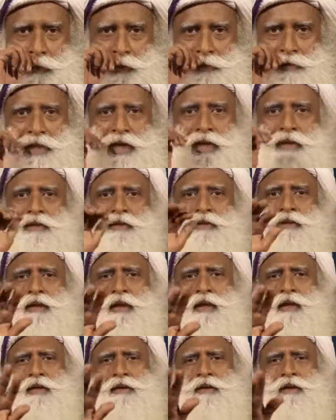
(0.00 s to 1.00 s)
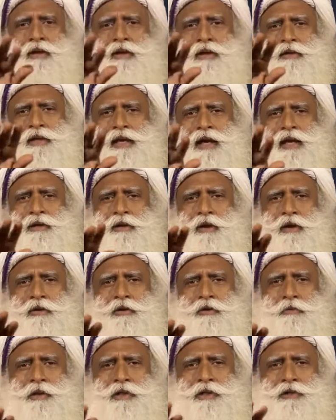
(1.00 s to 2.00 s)
Now that
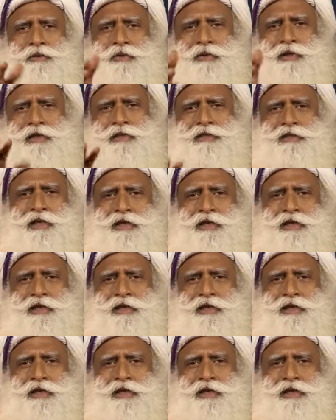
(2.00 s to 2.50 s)
argument is only in